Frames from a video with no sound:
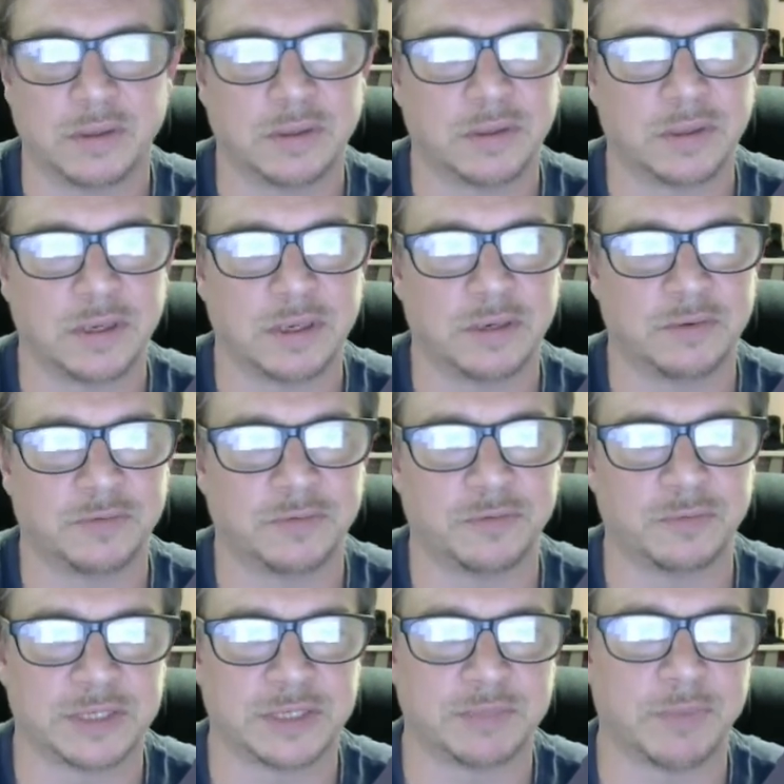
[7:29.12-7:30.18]
kind of
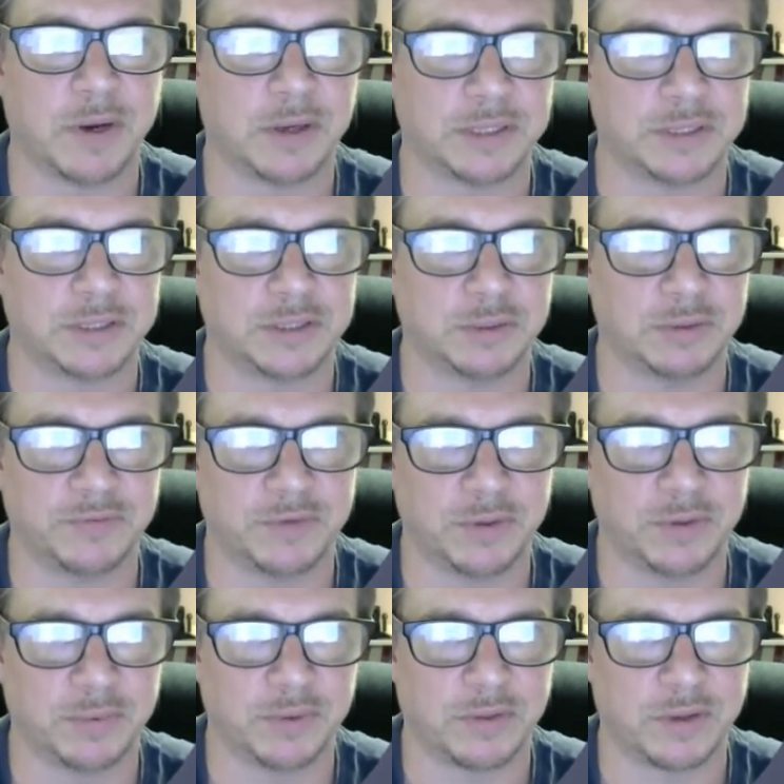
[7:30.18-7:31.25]
responded to a
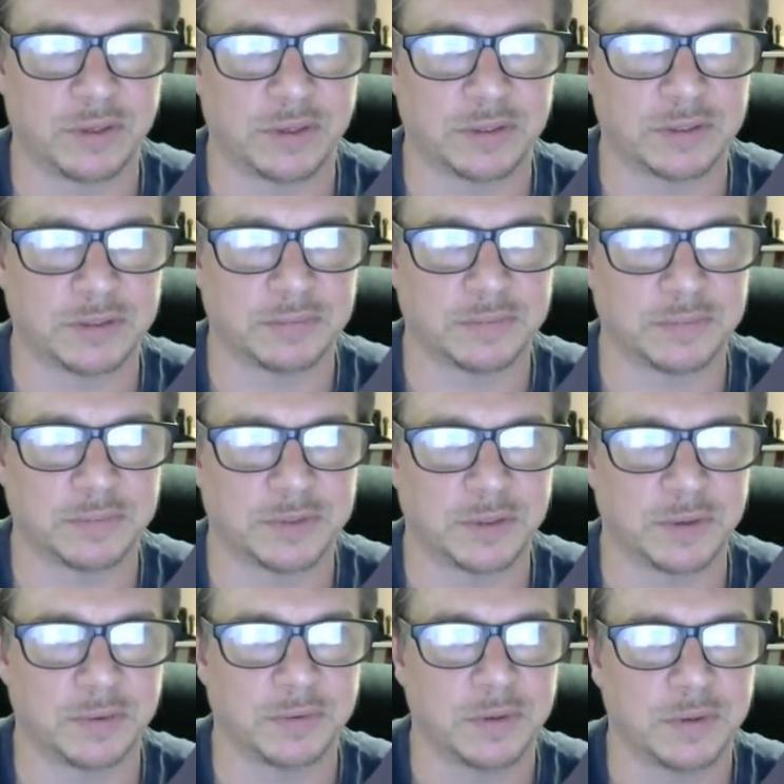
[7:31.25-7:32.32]
review and things.
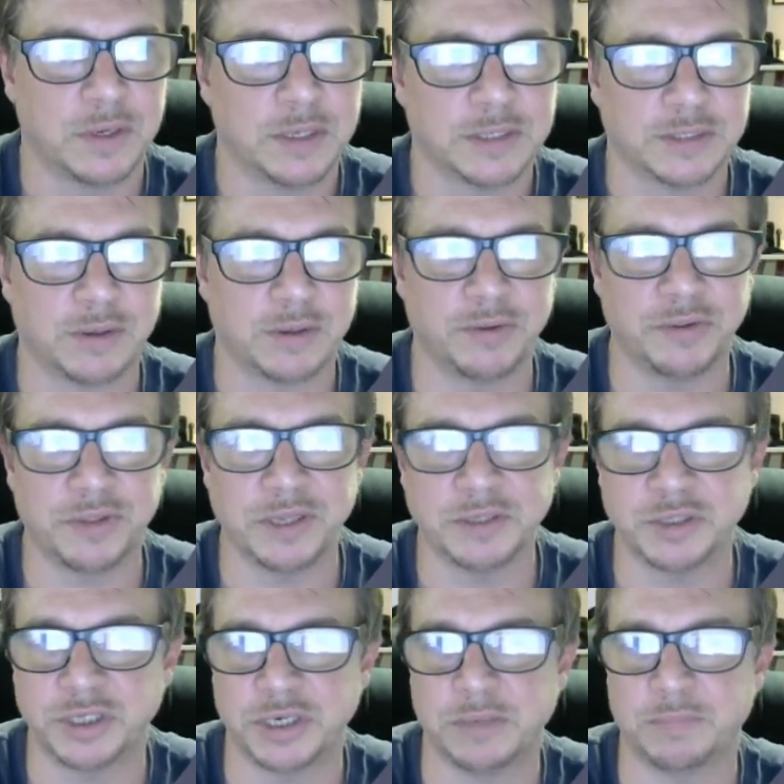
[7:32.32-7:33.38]
So other
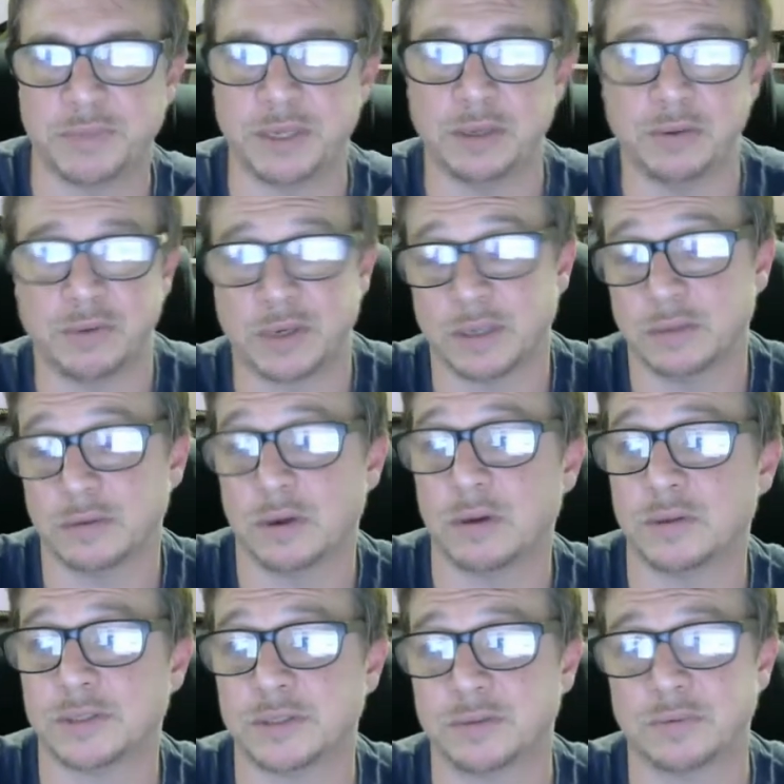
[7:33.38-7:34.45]
than GMB, you can
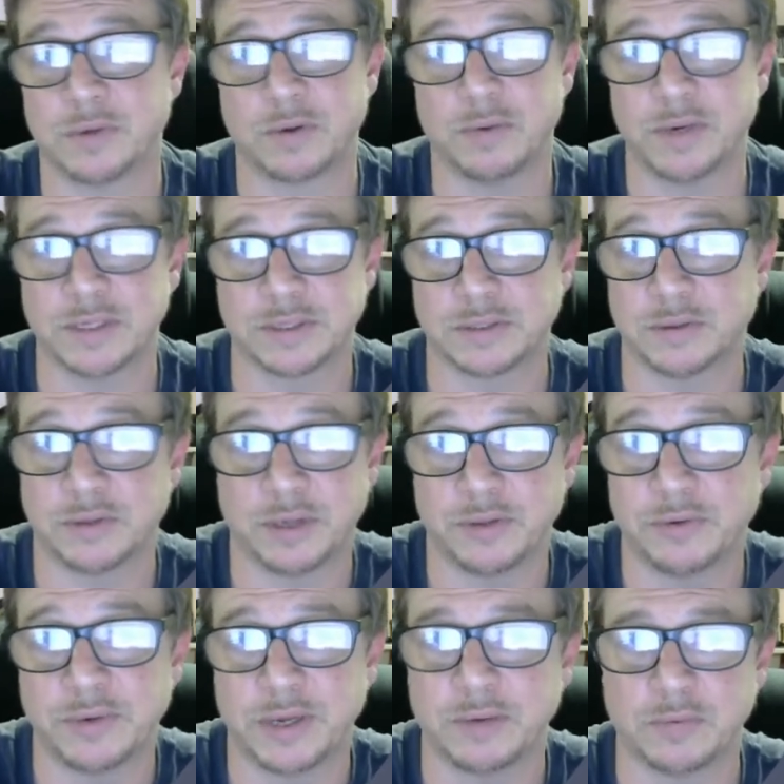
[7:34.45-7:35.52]
also request on
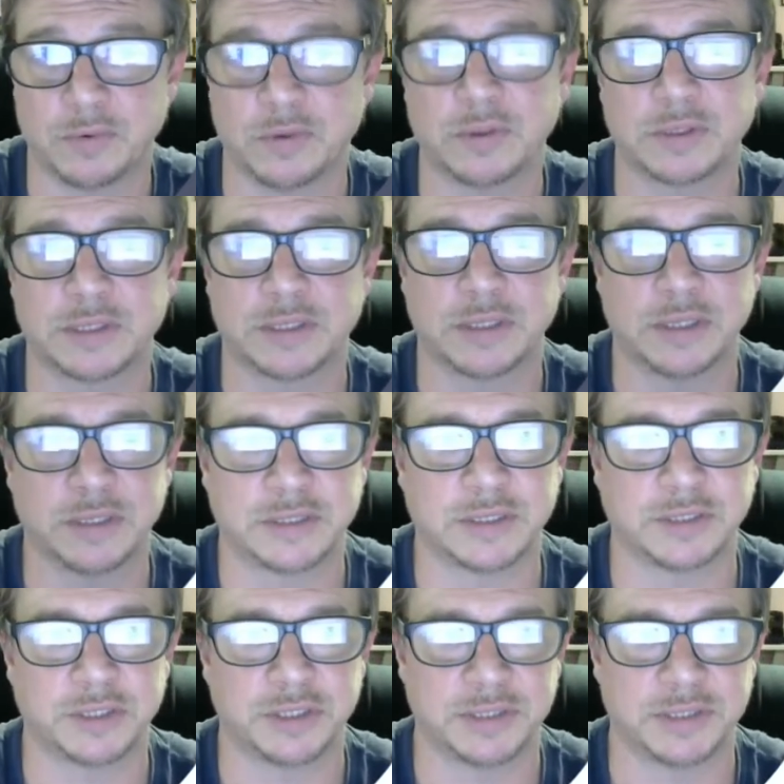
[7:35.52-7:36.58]
other networks
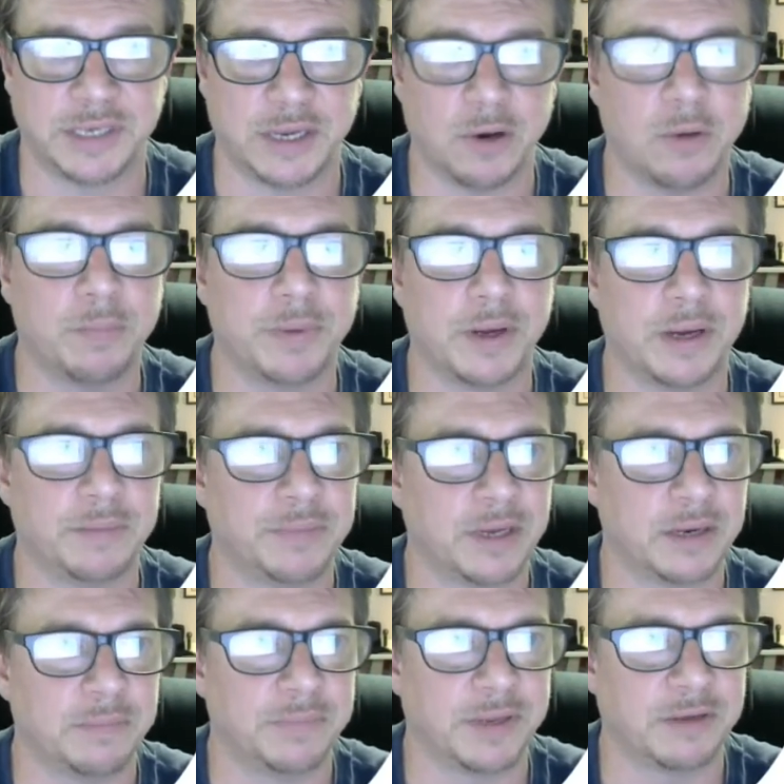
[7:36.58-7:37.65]
such as Yelp. I'm
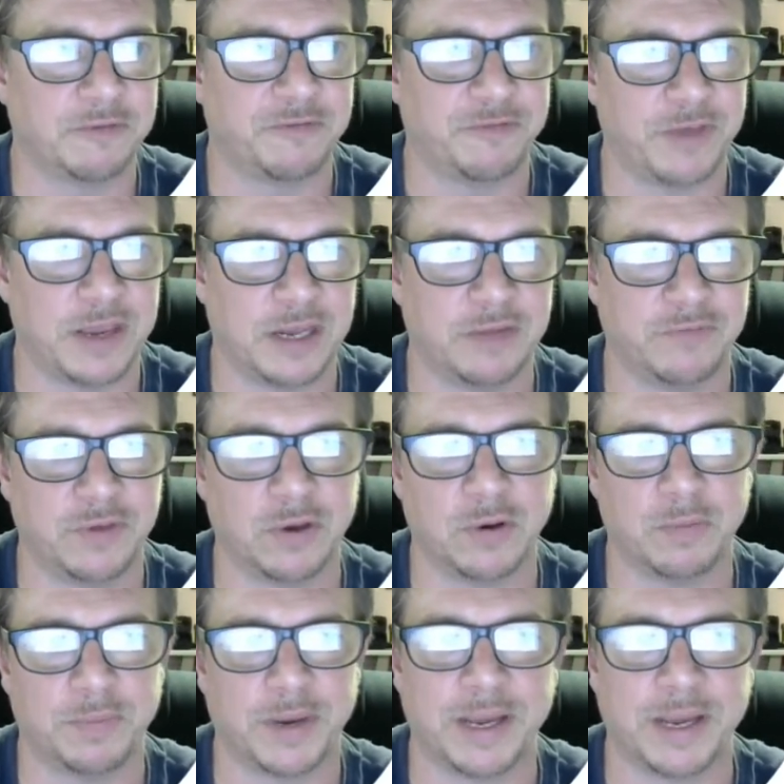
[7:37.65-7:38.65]
not a big fan of Yelp.